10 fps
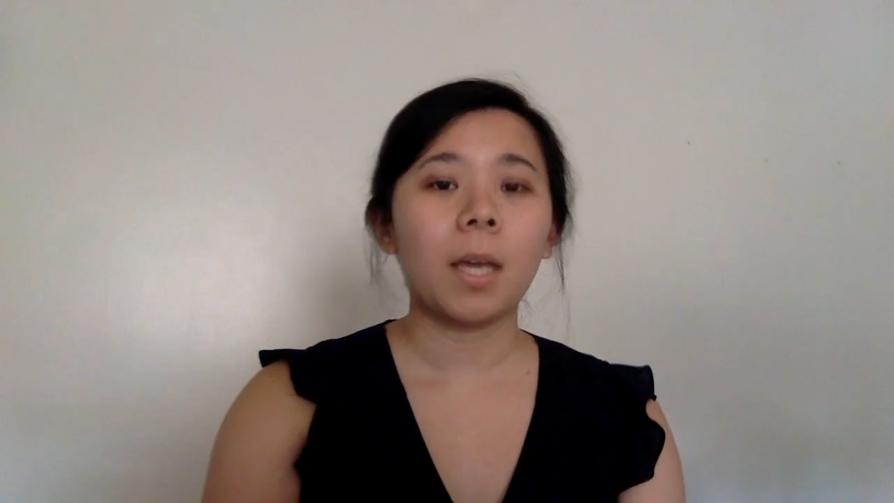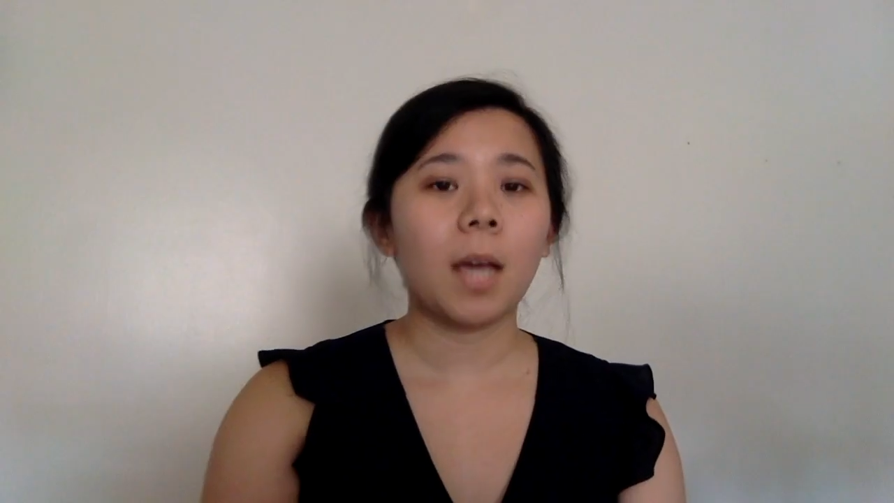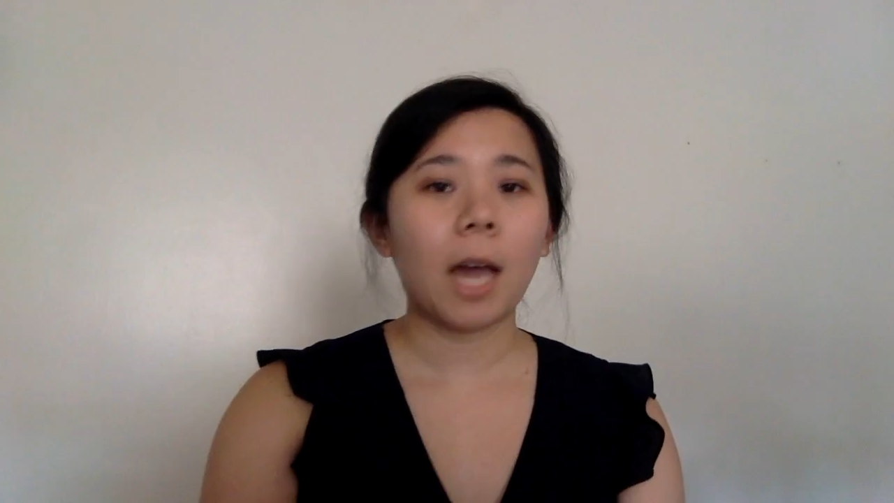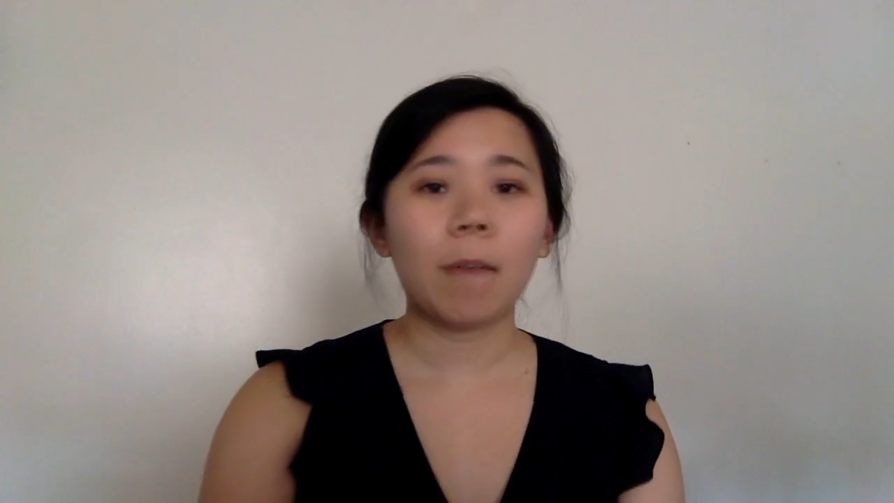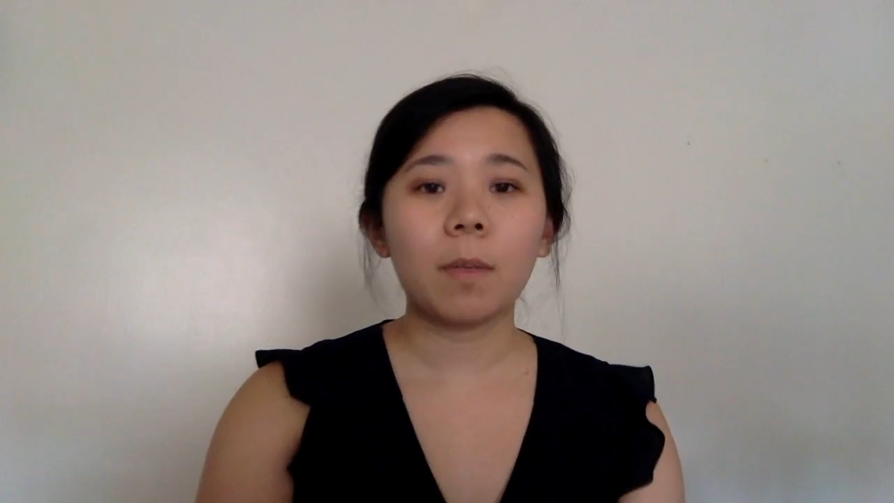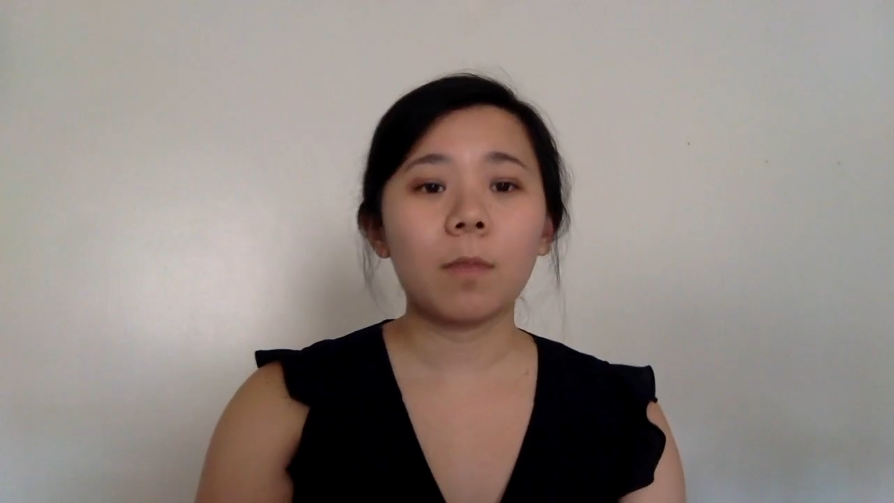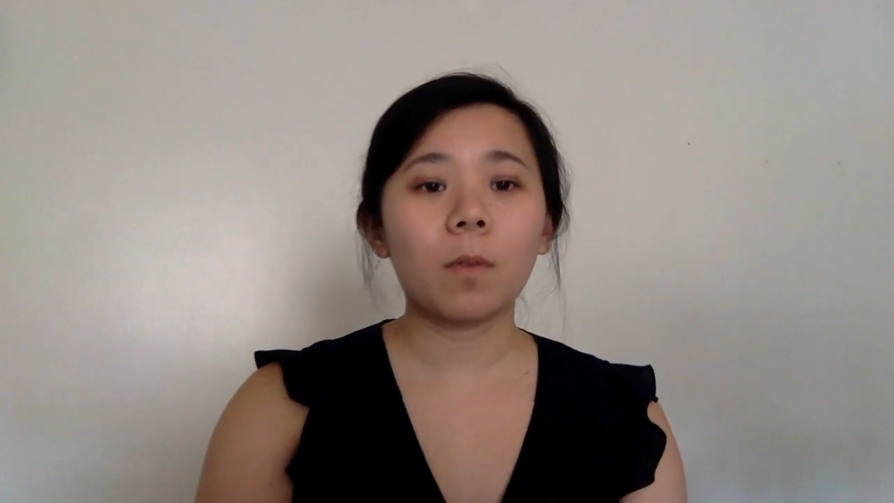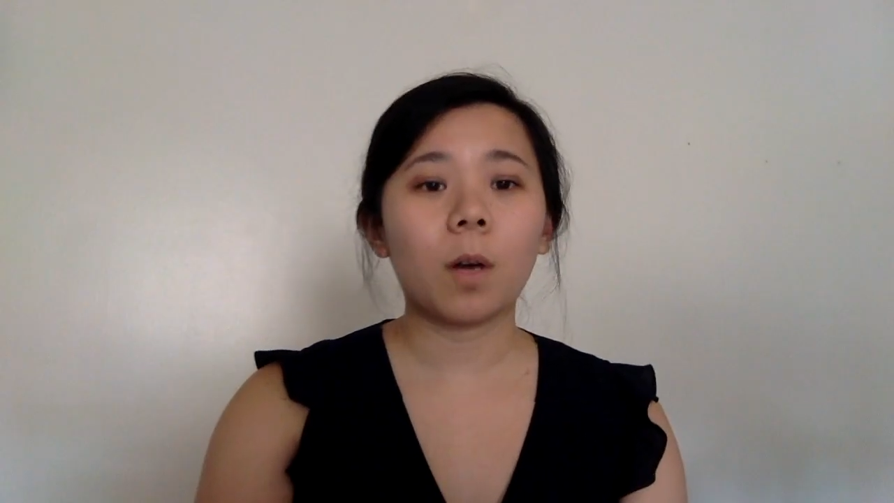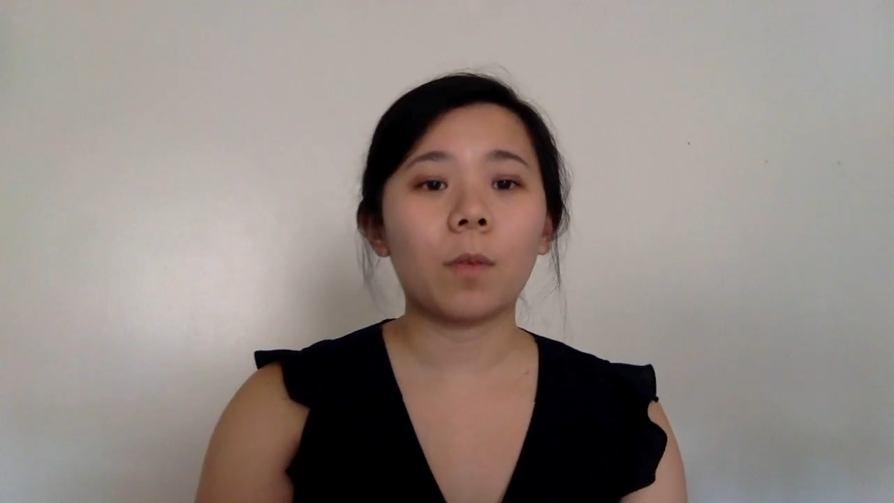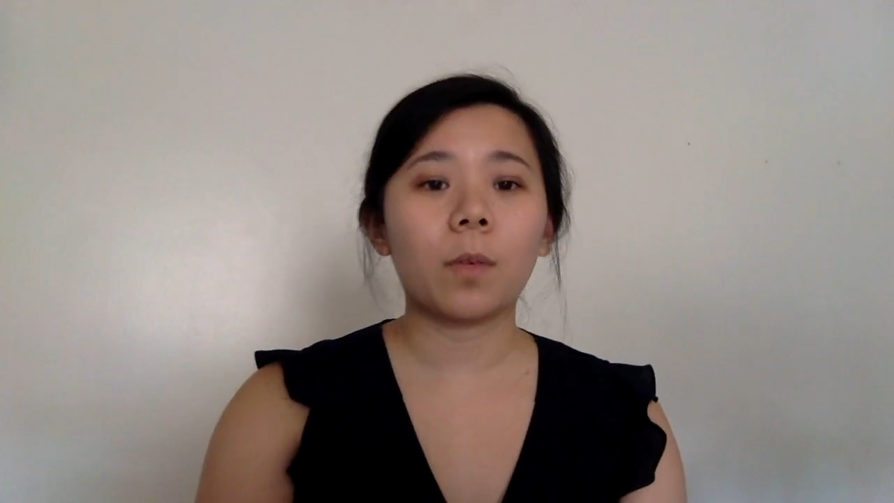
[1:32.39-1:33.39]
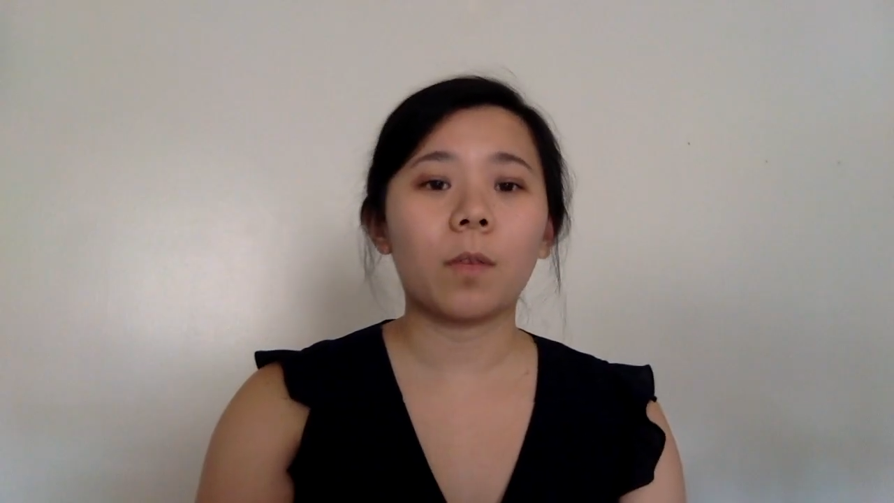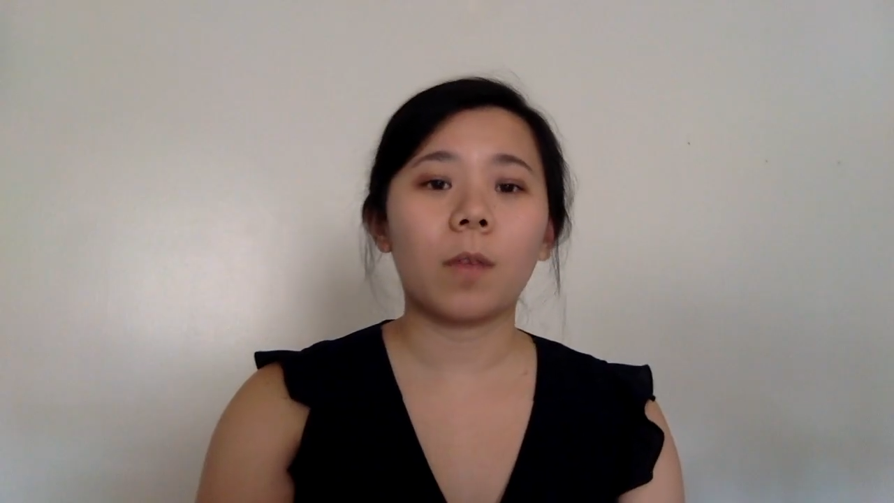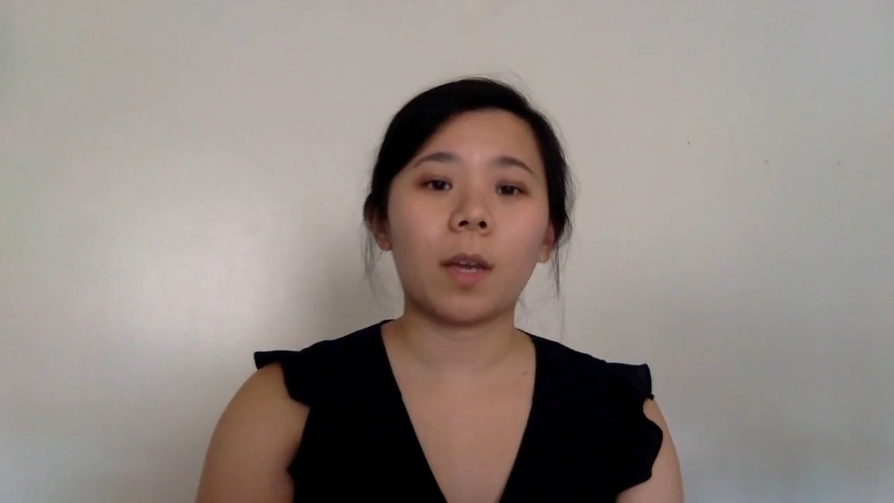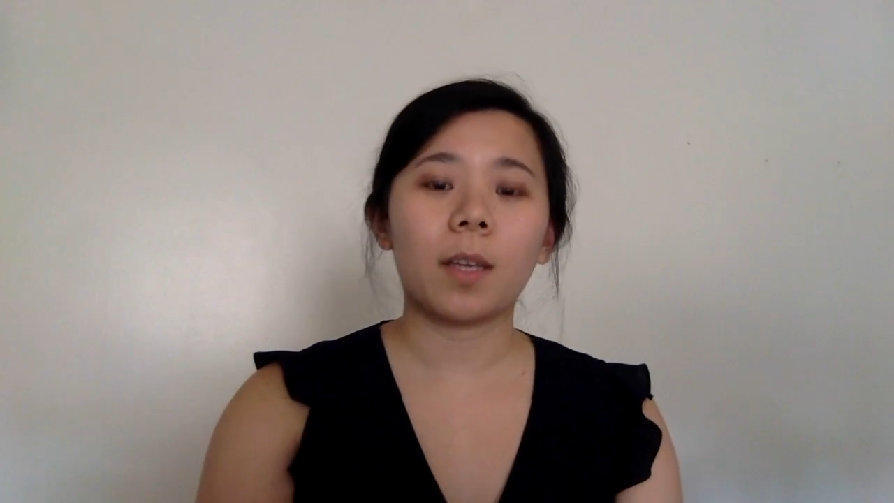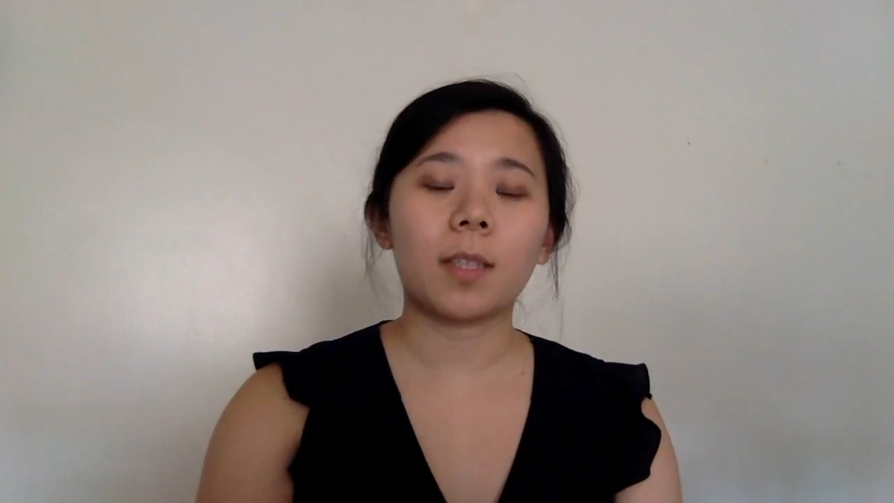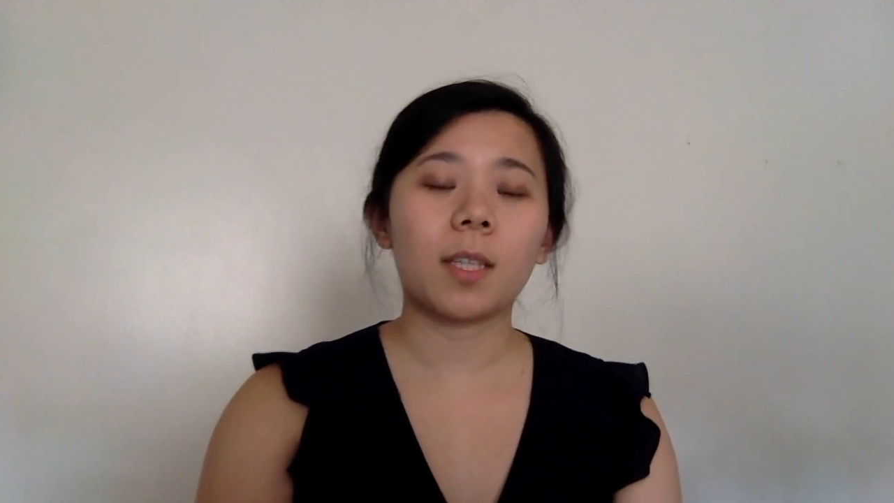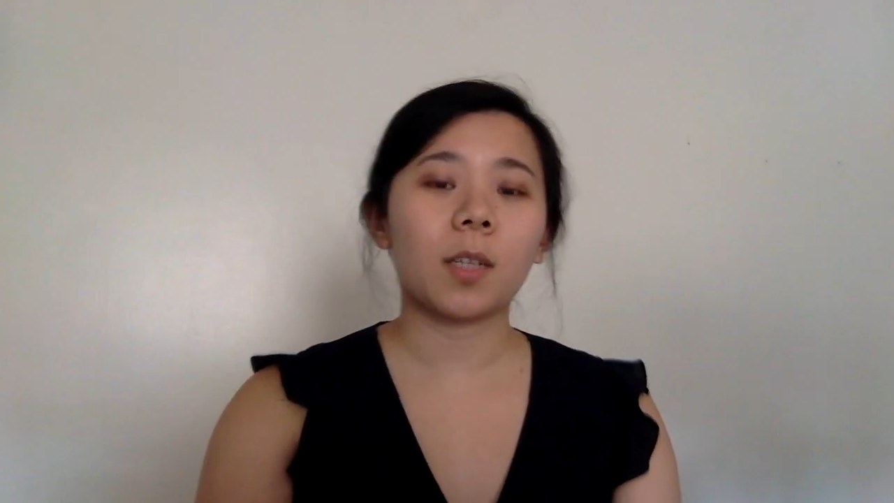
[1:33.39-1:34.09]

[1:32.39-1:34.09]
I've been involved with various